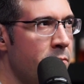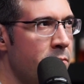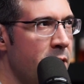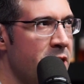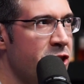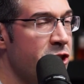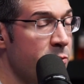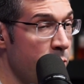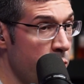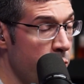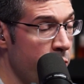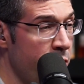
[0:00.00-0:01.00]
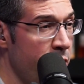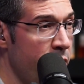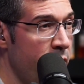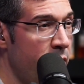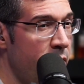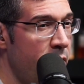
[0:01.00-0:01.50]
It's smooth.
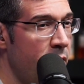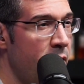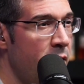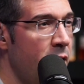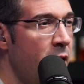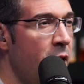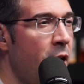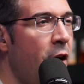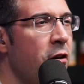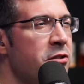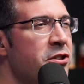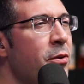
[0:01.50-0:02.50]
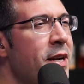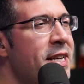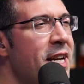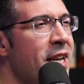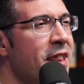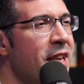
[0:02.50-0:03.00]
Also, it
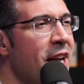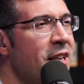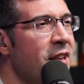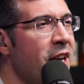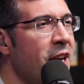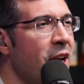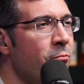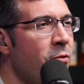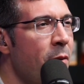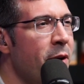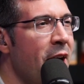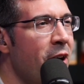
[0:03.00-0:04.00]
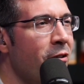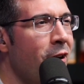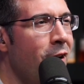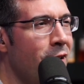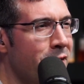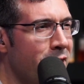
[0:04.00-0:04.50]
did a thing like rubbing
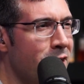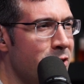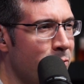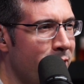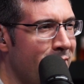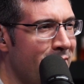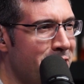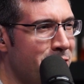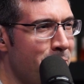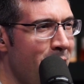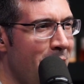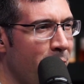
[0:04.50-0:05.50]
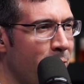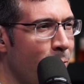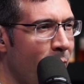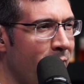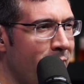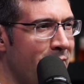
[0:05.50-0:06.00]
alcohol does when it hits your mouth,
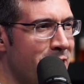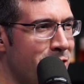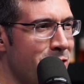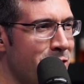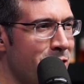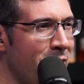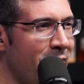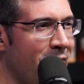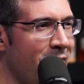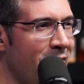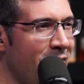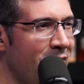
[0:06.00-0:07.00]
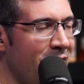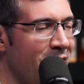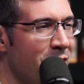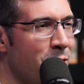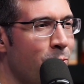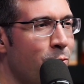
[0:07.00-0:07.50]
where it just like
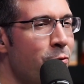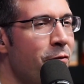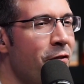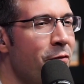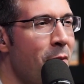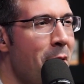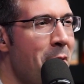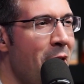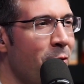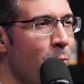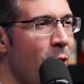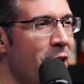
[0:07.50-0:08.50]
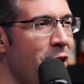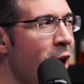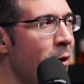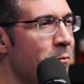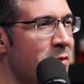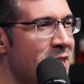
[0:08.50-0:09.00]
the roof of my mouth went
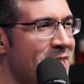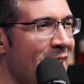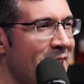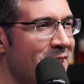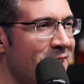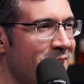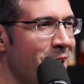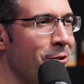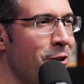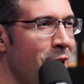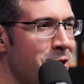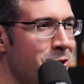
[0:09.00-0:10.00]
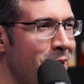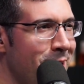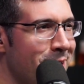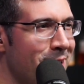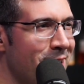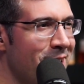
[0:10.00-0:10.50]
numb the second the liquor touched it.
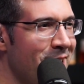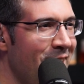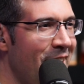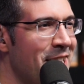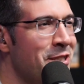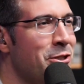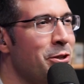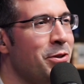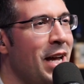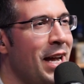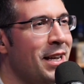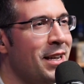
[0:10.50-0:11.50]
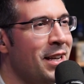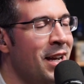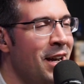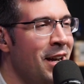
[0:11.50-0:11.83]
And so then,